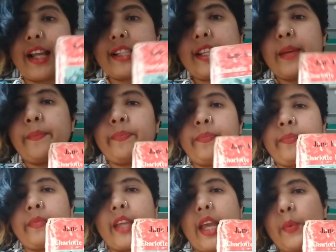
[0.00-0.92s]
I realized
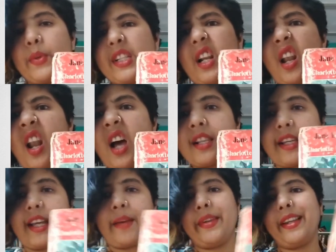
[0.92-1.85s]
it was a
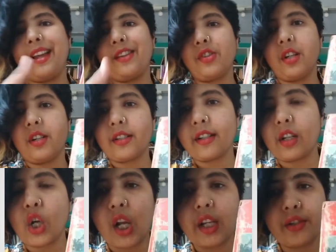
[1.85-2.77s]
classic. I mean, I actually
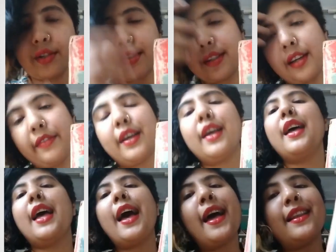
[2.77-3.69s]
learned it in college and stuff.
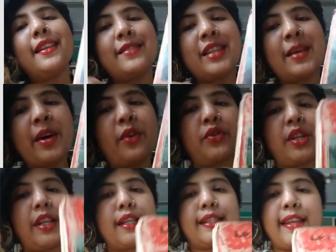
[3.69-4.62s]
And somehow
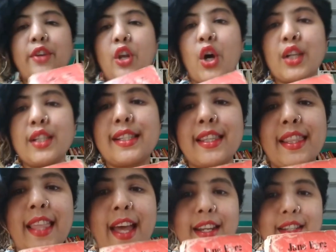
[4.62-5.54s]
Jane Eyre has never
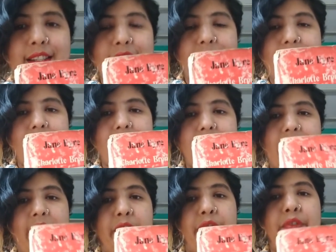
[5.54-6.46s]
lost that
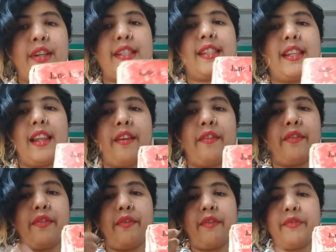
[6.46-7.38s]
first
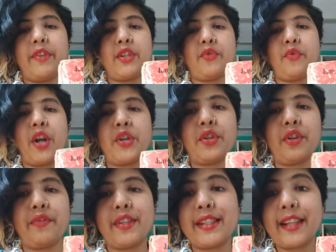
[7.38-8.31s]
love, first
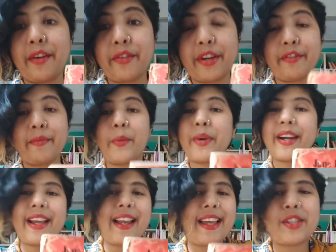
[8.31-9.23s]
rush of discovery for me.
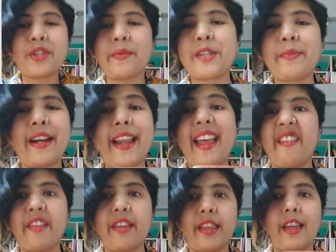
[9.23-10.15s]
What did I like so much about
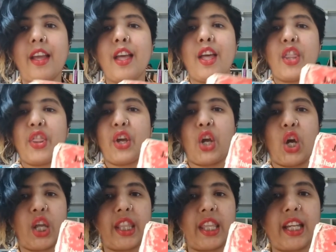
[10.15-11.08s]
it? Everything. The
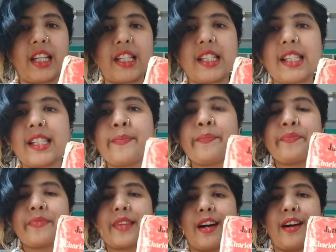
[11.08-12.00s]
gothicness,
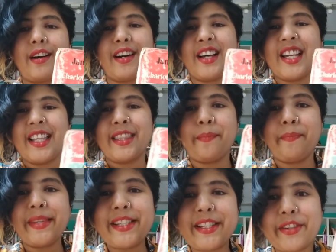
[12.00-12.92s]

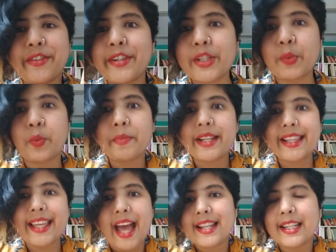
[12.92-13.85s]
the mysterious
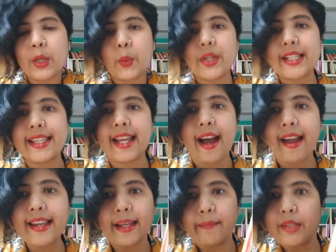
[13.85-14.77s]
woman in the attic. What is he
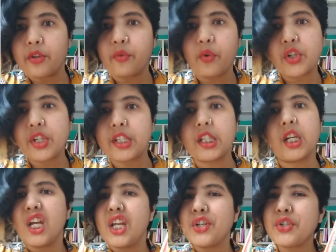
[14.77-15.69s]
hiding, Mr.
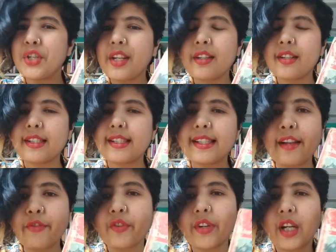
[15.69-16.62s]
Rochester? Jane
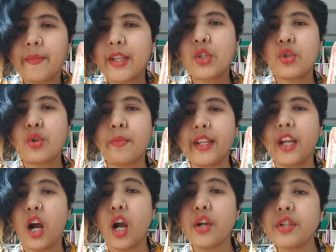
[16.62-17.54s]
herself overcoming so
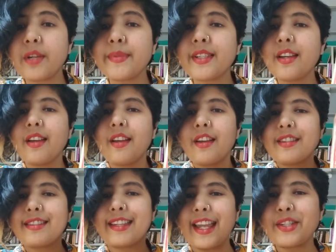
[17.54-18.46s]
many hardships
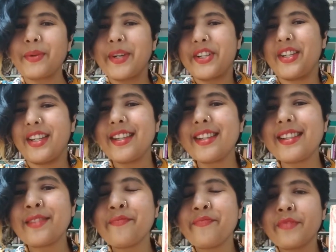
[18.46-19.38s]
to get to where she
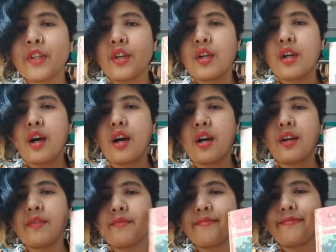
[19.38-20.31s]
is.
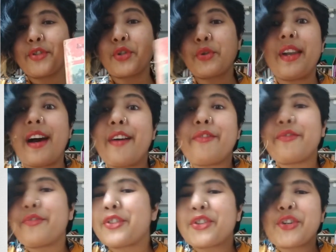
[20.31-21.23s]
True
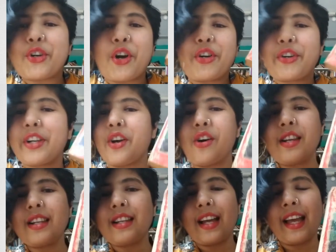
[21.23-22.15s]
love,
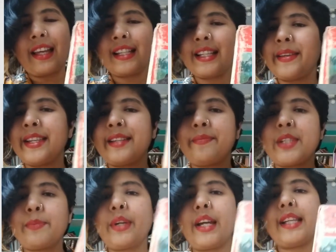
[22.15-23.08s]
conquering all. I guess, I
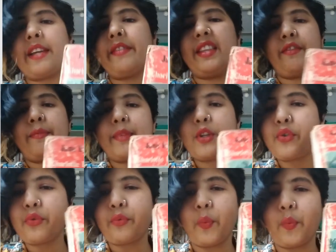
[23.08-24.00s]
mean, this book has everything.
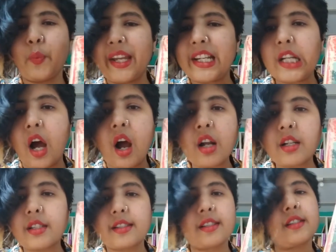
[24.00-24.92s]
From wicked
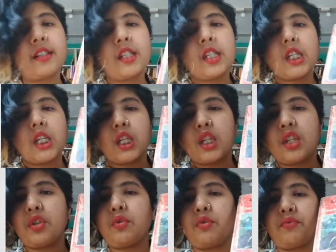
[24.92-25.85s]
aunts and,
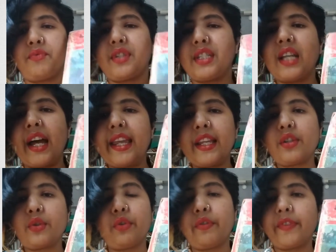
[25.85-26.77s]
you know,
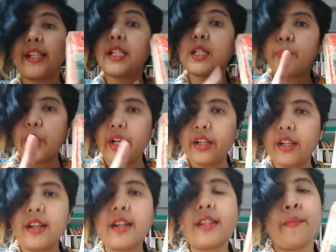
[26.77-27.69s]
dying school friends,
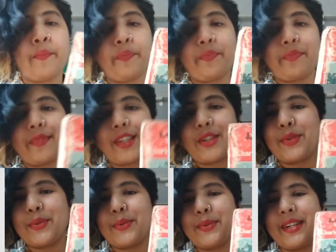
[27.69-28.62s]
spoiler alert,
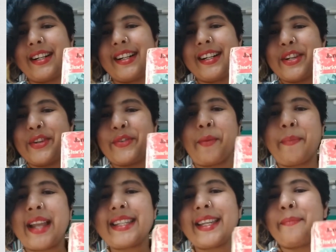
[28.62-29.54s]
to
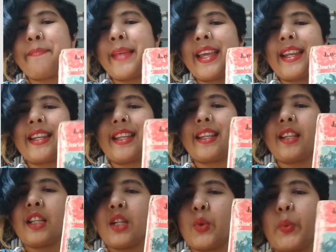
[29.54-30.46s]
romantic men
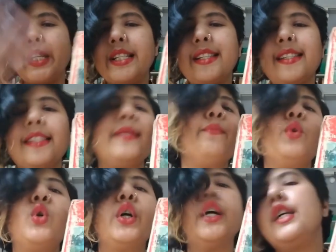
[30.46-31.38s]
and winds in
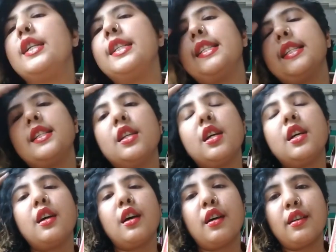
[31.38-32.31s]
the moors
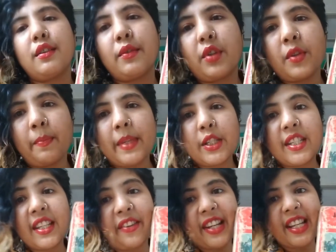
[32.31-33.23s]
and
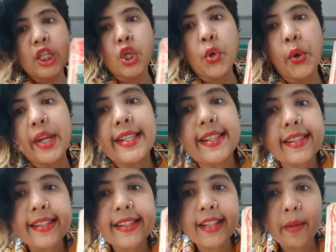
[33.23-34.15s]
mysterious
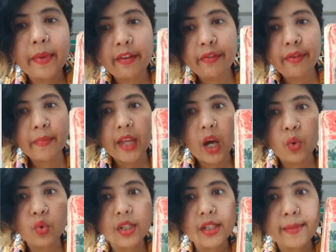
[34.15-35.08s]
noises coming from the
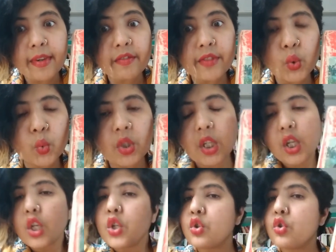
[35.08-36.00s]
houses above.
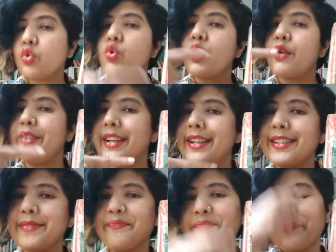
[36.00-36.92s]
So, read
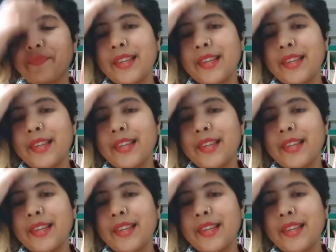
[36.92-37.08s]
it.